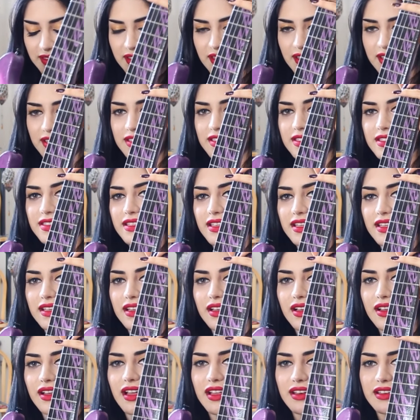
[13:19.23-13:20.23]
this,
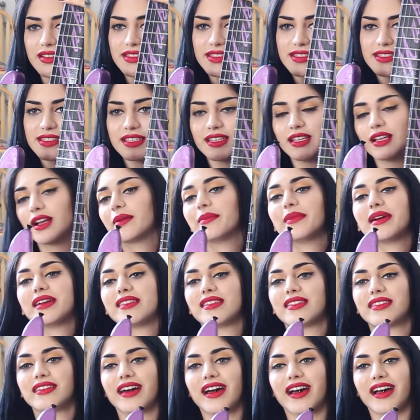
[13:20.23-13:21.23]
and it's sitting on my
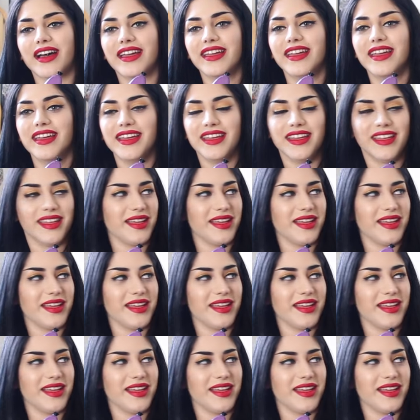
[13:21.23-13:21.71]
thigh.